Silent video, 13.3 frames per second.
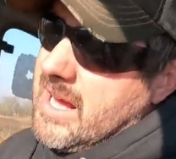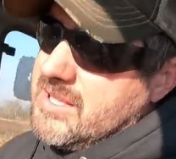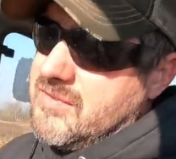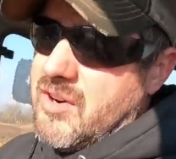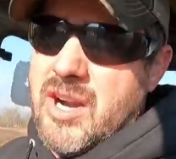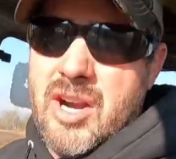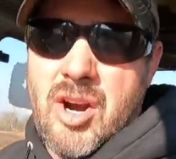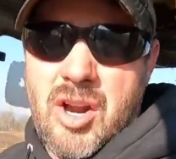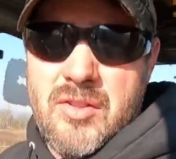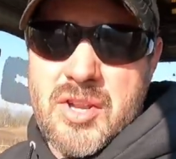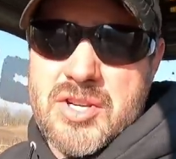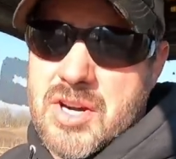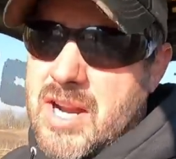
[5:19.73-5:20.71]
It's very hard
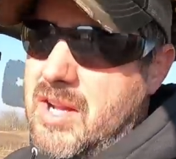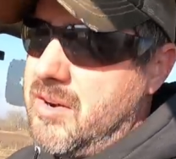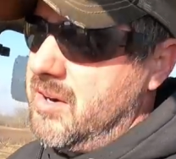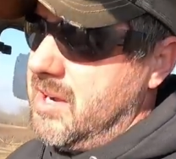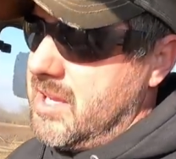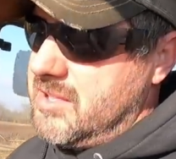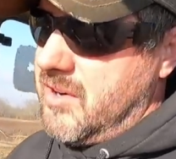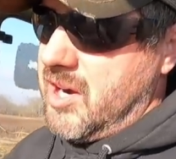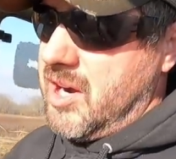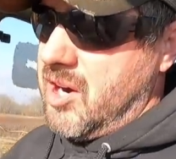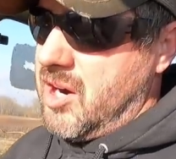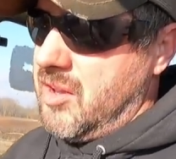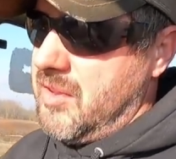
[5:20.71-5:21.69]
on the trailer, it's
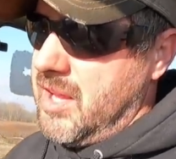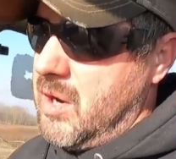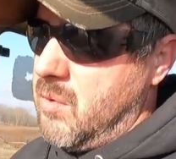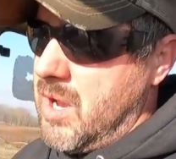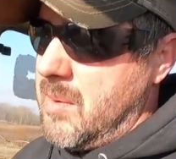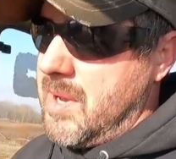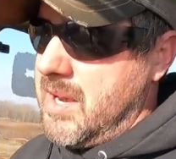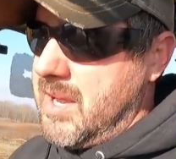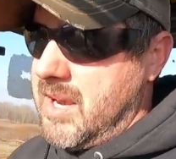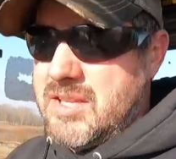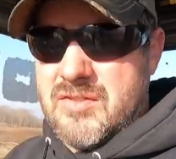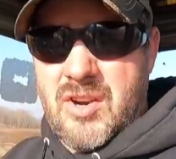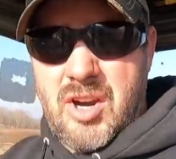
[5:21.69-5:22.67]
very hard on the equipment,
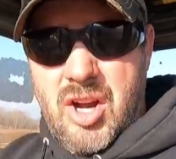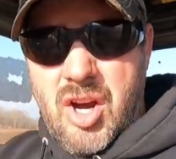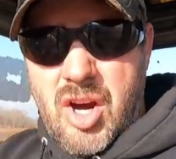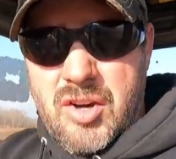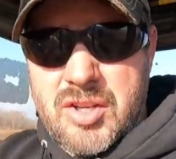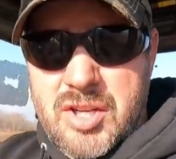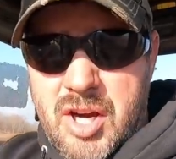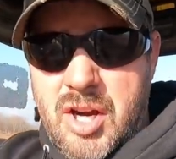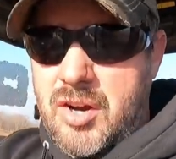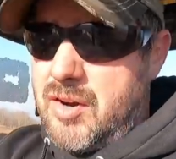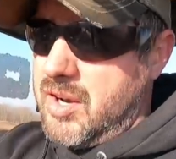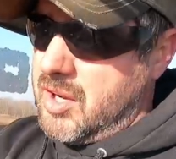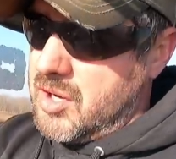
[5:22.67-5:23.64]
and it's very hard to turn